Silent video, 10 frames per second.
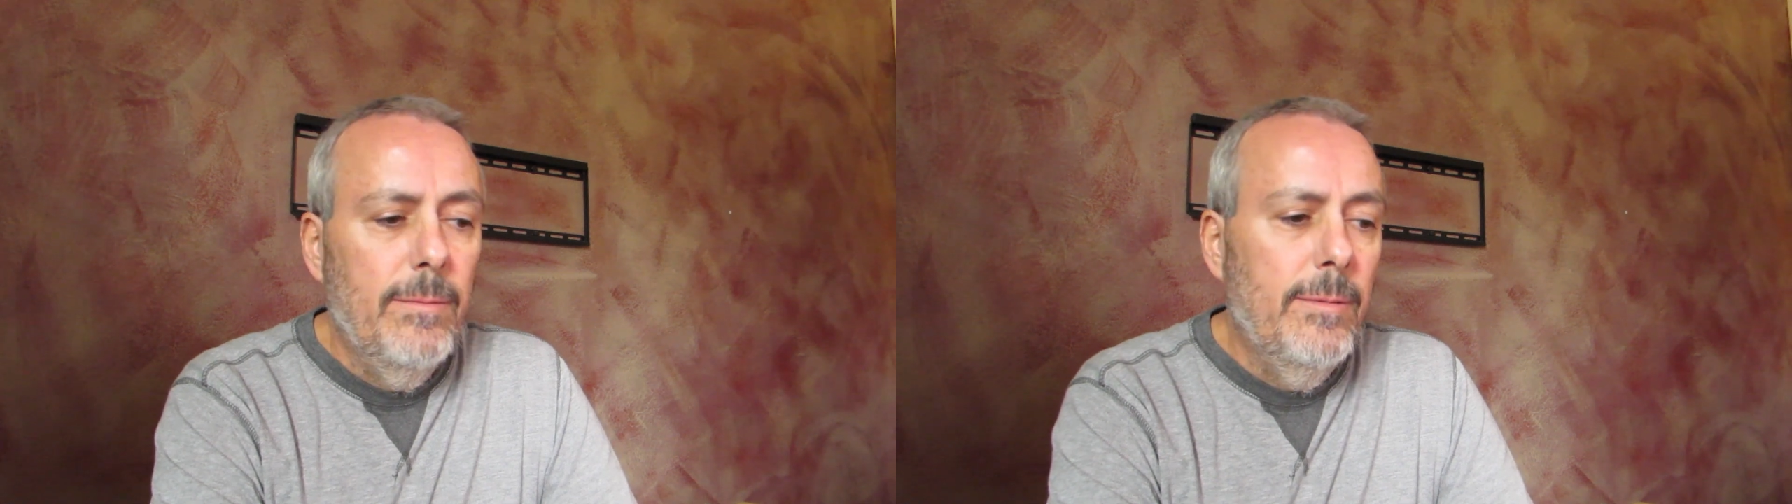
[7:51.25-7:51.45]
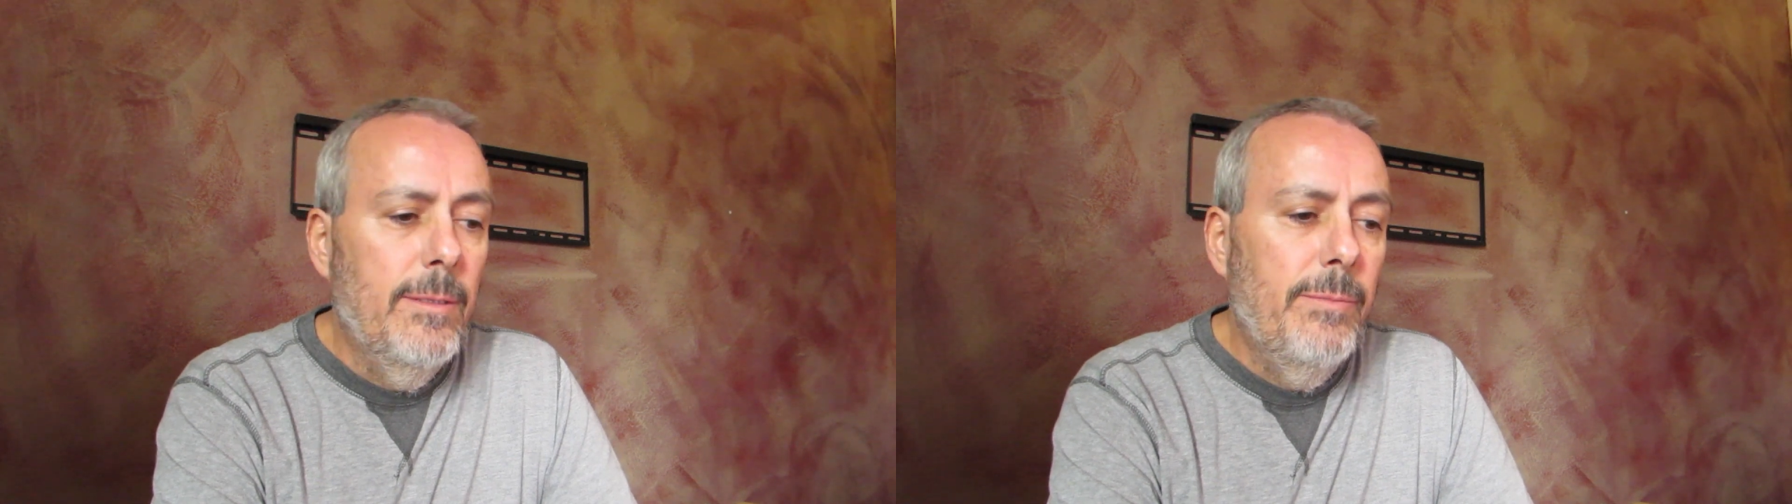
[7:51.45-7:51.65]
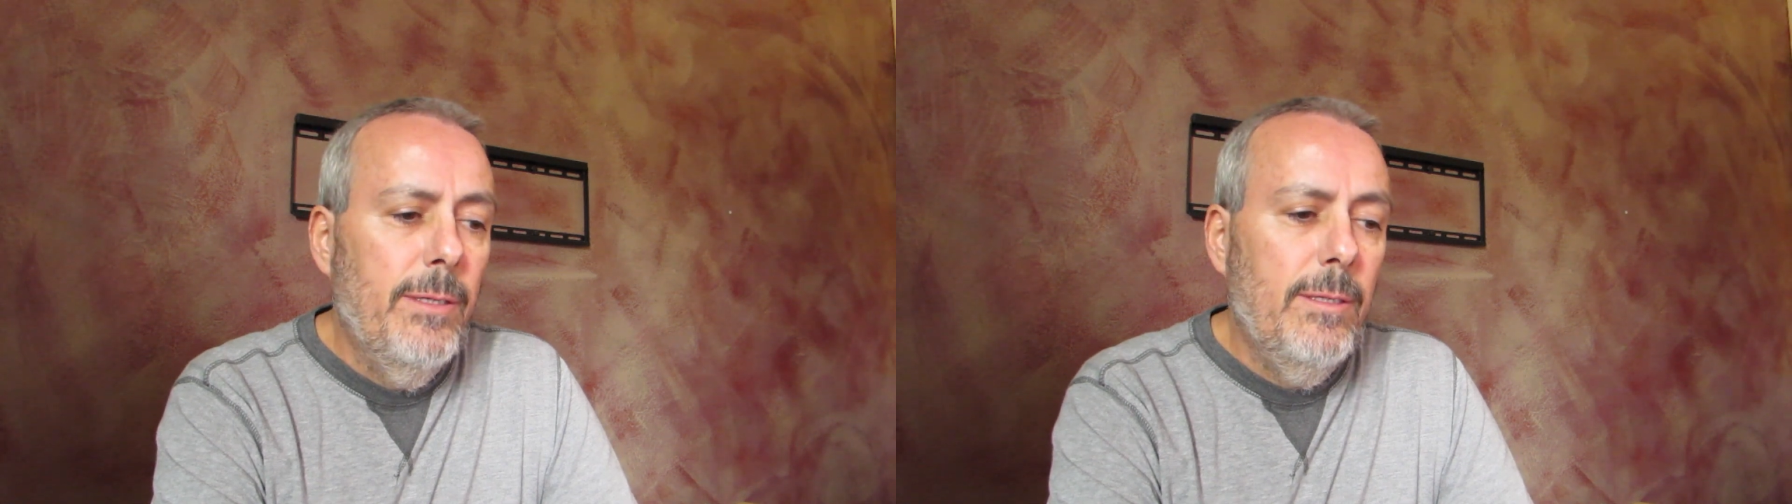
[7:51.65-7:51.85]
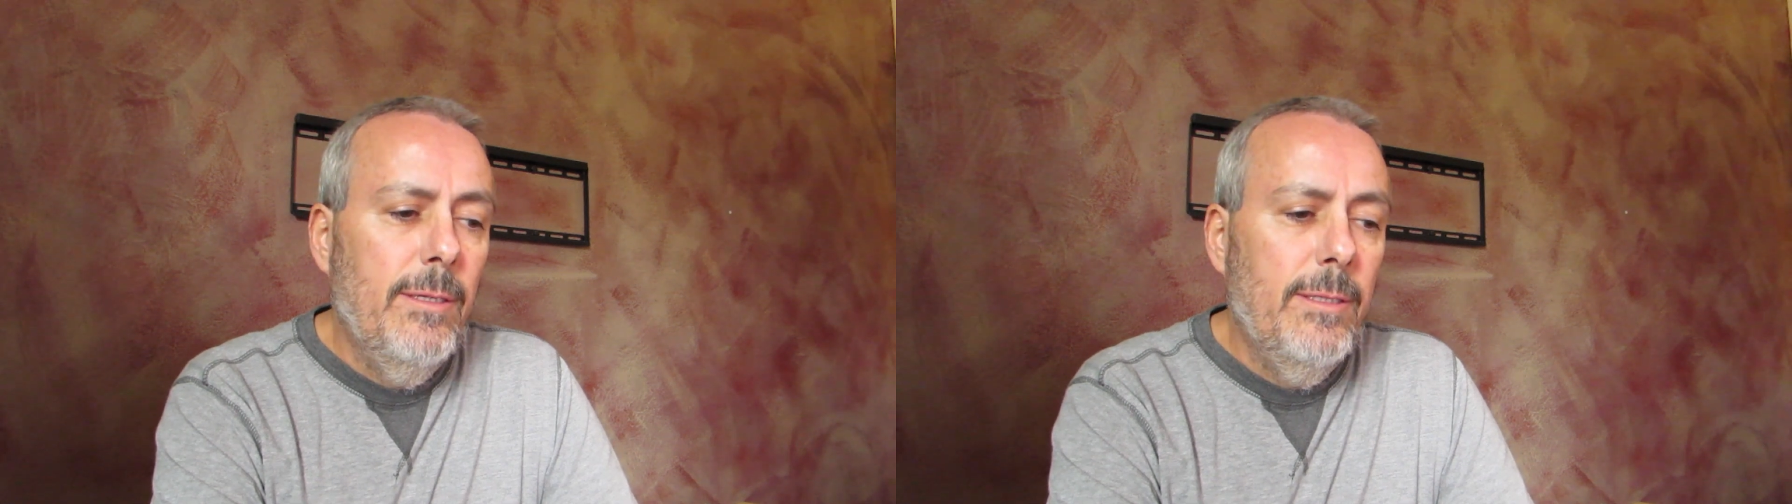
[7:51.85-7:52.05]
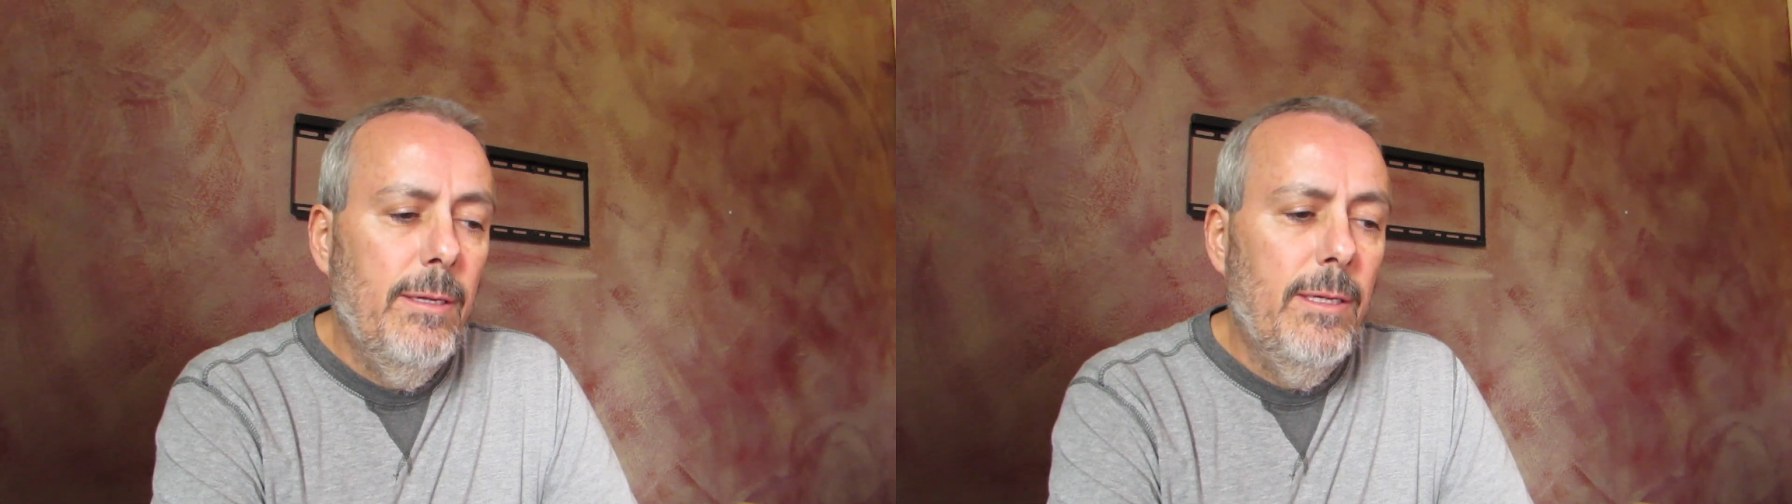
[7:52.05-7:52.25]
The
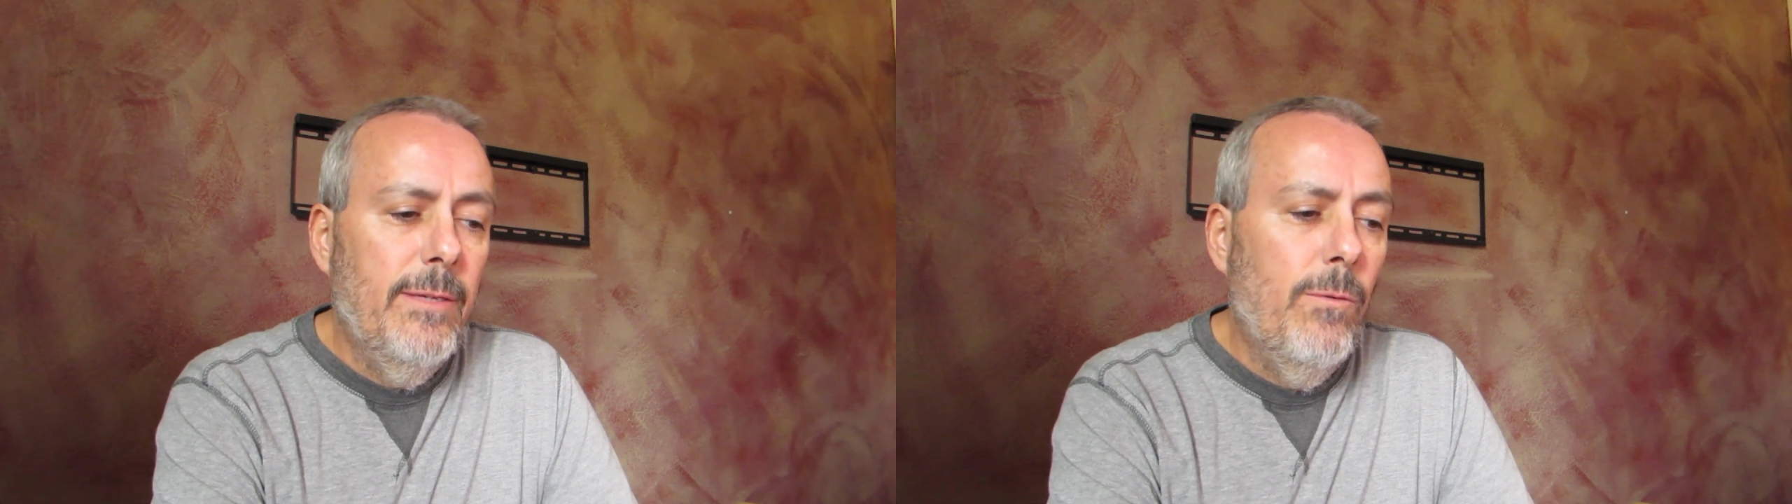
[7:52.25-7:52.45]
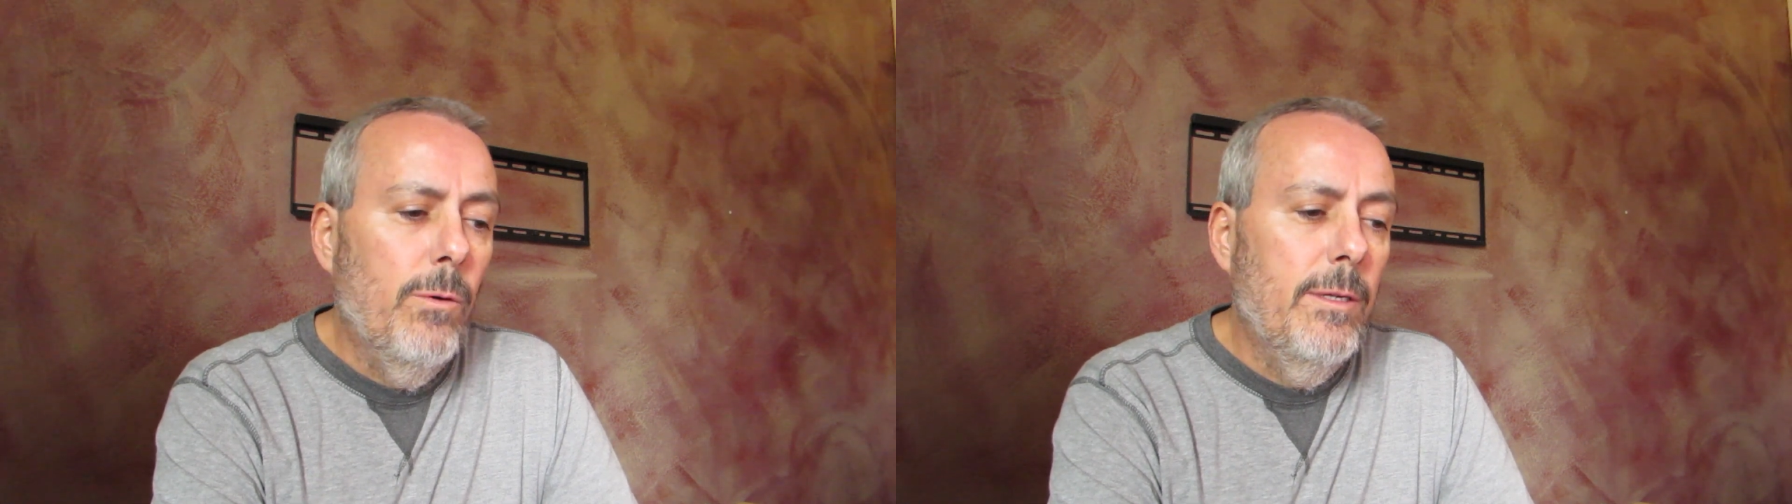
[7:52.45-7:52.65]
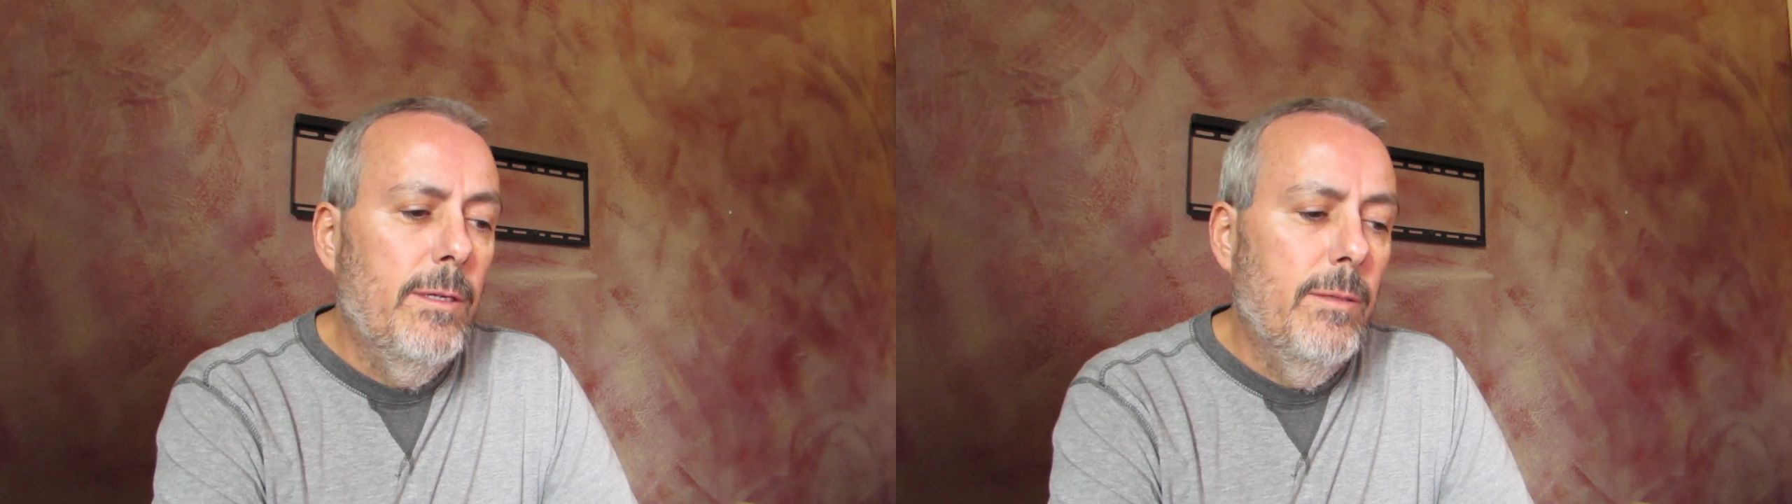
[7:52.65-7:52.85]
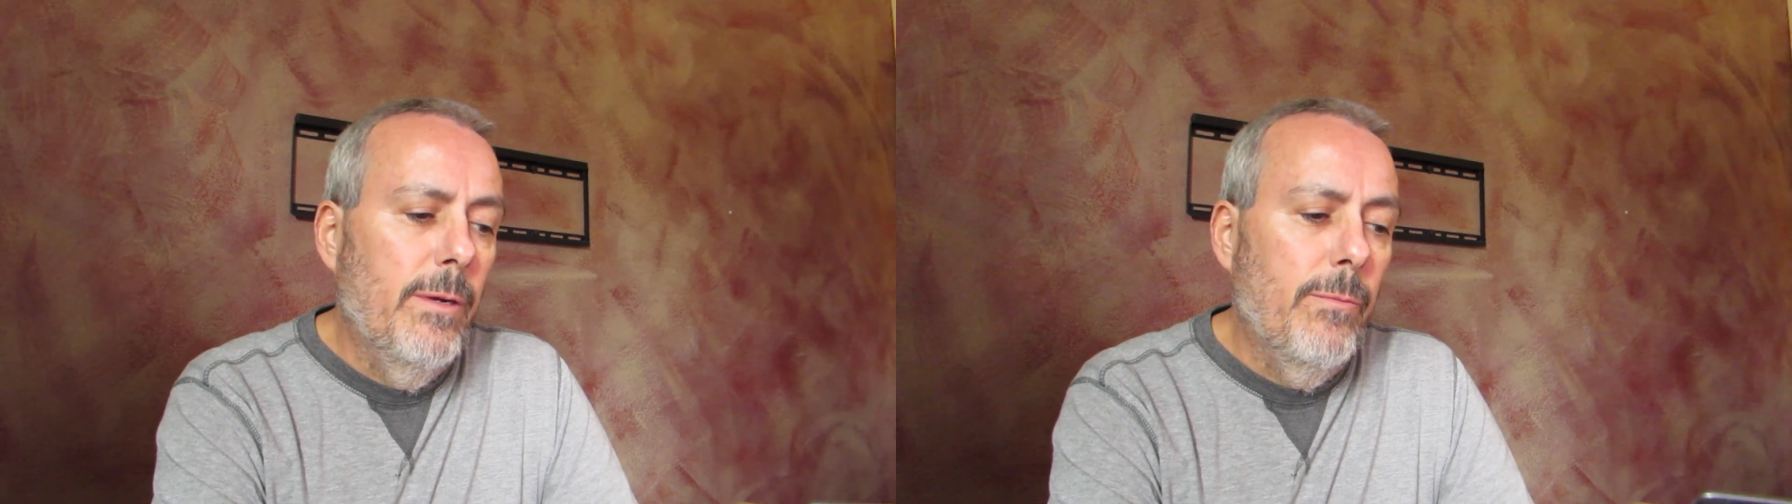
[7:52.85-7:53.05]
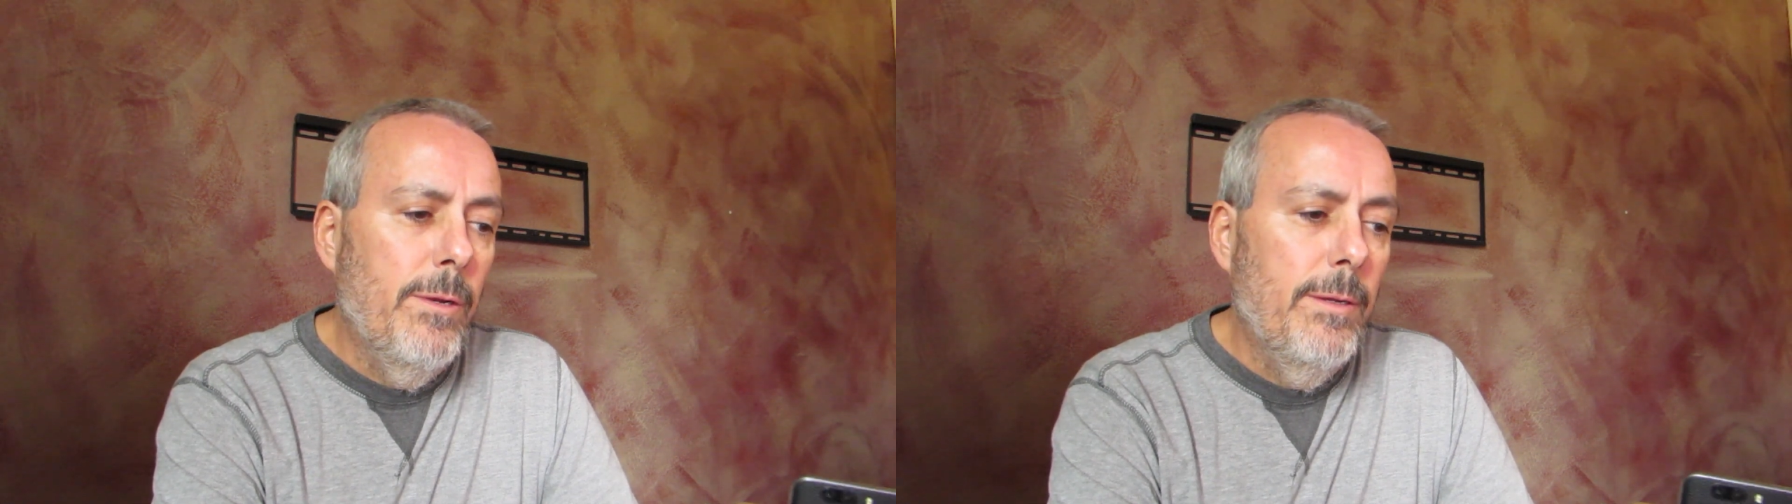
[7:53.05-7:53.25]
Pixel XL has 4 gigs of
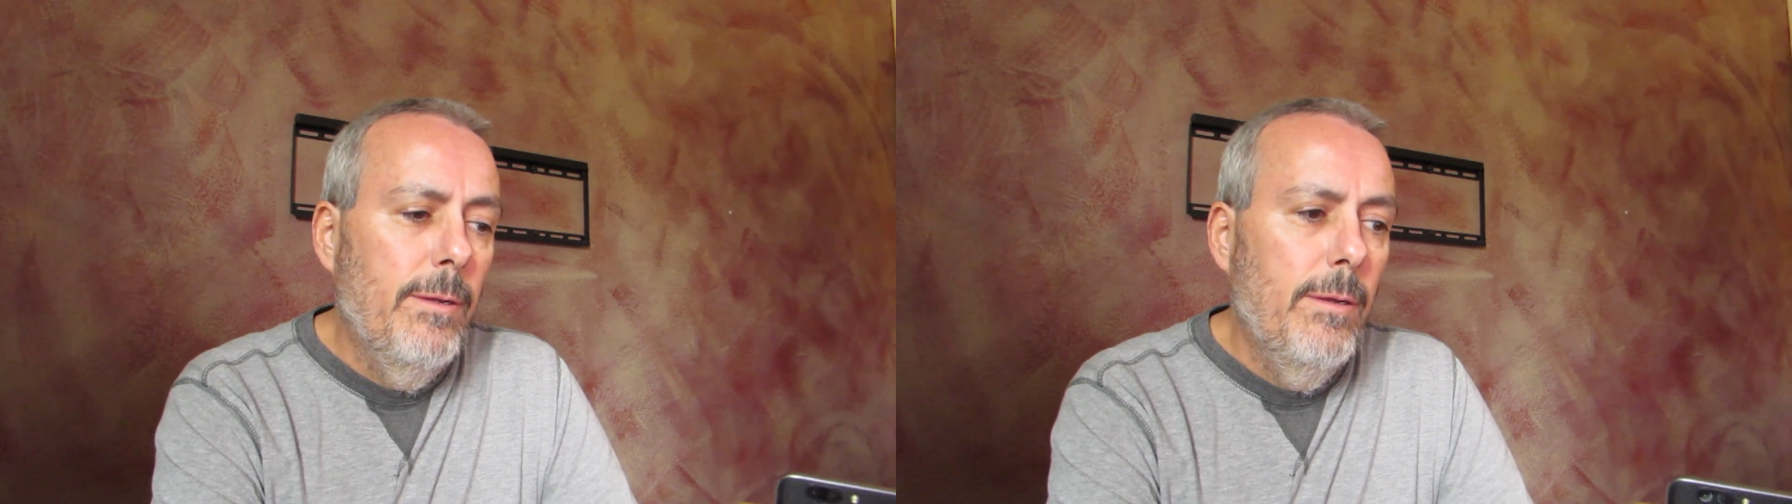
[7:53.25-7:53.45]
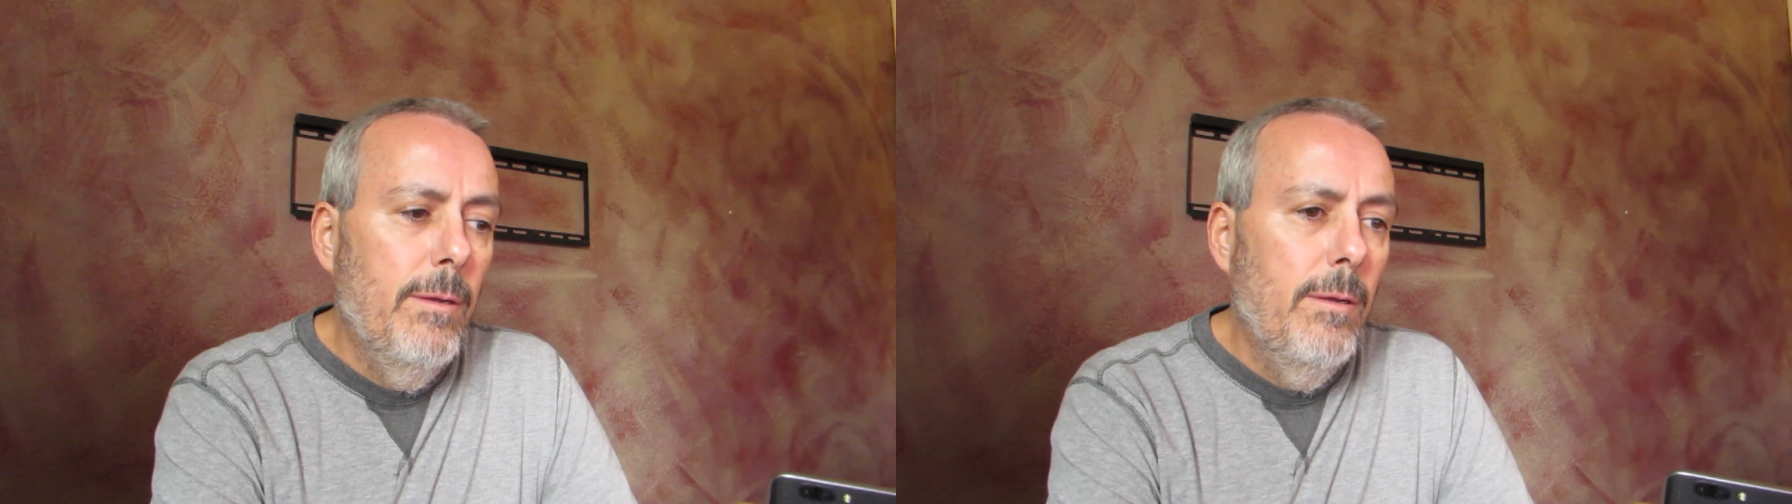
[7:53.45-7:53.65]
memory.